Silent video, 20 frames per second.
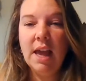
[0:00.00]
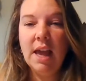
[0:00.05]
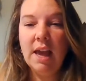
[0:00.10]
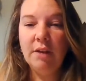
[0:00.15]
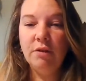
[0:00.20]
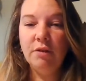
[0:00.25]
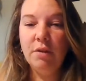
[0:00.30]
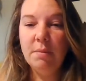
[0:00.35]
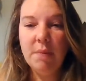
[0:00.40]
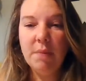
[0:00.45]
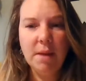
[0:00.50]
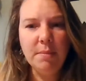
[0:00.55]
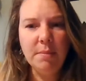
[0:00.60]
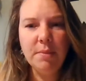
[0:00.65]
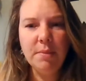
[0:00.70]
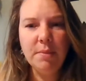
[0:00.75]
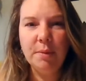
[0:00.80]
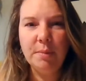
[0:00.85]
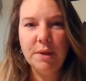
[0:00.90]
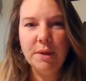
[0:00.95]
And
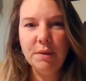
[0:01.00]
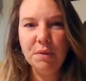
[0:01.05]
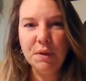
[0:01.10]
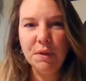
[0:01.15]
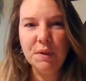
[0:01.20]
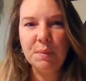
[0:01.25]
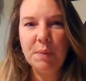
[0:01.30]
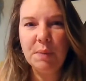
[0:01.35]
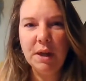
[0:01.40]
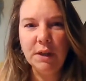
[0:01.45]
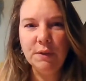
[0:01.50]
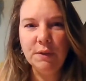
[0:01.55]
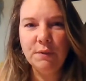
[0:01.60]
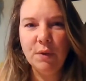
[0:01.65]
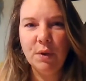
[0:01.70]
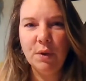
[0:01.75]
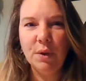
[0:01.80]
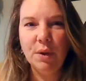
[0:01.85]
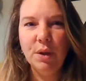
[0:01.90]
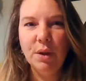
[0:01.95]
remember, be
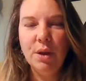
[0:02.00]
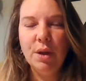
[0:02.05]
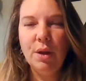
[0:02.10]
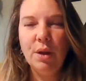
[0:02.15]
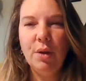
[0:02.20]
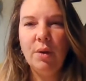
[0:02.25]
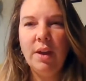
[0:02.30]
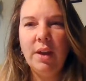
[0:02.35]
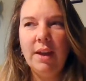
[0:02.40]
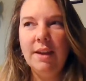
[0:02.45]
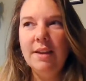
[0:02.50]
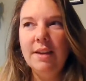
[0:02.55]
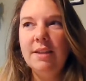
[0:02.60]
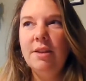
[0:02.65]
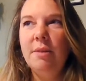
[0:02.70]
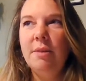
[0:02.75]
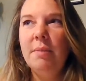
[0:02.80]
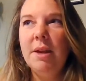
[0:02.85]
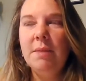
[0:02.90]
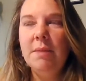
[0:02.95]
respectful, okay?
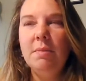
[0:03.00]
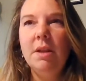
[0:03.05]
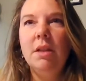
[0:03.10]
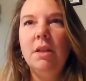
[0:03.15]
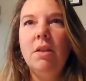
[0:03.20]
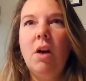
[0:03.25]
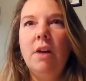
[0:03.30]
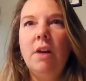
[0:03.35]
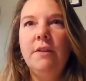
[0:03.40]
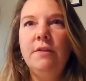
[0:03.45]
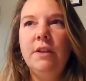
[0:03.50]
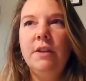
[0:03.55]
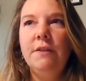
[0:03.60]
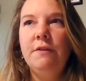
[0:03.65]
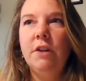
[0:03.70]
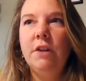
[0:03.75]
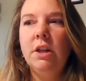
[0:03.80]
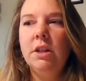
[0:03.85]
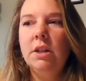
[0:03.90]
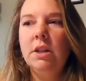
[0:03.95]
There might be a lot of
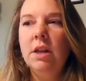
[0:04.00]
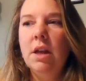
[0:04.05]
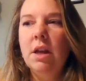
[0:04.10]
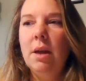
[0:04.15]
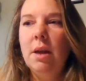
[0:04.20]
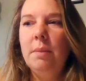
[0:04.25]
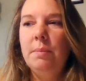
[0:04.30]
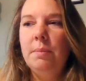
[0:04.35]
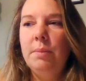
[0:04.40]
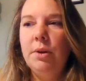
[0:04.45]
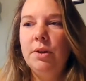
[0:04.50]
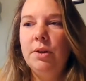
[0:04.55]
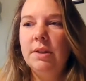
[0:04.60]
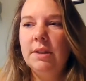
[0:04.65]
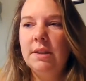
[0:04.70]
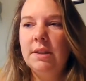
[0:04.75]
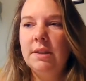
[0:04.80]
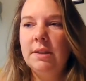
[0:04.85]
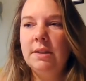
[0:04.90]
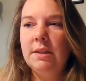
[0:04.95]
different
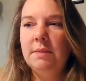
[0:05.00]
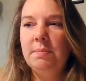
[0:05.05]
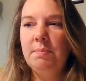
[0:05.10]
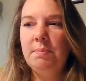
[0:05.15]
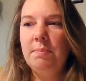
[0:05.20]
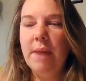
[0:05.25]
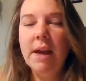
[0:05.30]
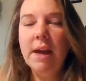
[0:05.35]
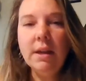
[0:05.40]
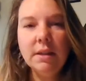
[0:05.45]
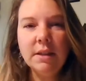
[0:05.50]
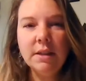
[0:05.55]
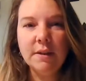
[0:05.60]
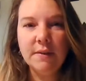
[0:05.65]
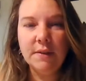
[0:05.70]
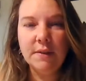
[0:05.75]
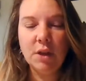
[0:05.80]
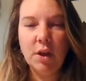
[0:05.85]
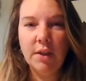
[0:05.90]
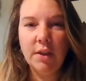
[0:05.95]

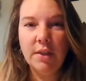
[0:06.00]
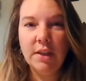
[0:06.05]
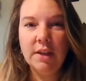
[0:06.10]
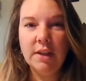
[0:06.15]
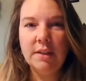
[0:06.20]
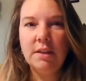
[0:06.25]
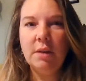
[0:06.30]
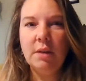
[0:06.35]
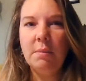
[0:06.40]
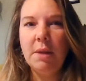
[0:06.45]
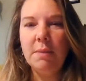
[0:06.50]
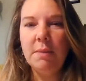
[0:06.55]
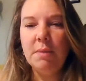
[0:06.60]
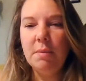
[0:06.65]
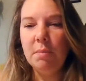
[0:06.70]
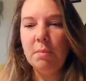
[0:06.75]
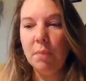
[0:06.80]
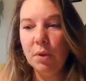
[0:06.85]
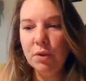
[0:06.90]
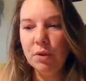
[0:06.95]
perspectives on this. There might be
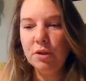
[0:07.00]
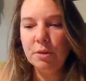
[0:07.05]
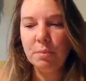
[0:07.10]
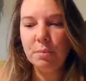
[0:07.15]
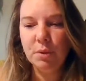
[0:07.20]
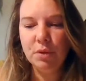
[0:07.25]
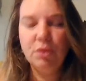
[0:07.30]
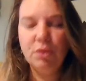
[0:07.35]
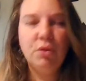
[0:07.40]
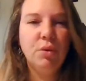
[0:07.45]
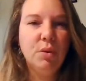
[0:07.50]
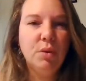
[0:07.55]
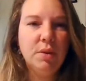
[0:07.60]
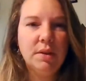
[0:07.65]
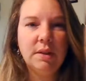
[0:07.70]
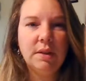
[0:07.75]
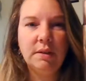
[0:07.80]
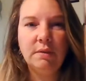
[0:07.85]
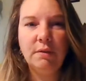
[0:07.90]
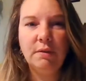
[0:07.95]
multiple
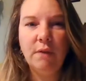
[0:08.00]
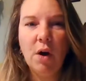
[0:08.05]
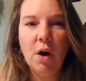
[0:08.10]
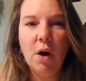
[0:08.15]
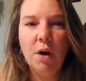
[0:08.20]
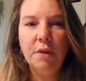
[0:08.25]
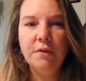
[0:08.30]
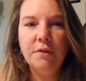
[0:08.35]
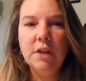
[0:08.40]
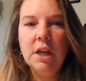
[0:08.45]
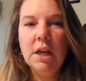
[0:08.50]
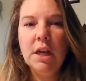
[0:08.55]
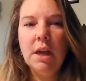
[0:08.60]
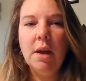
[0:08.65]
truths involved.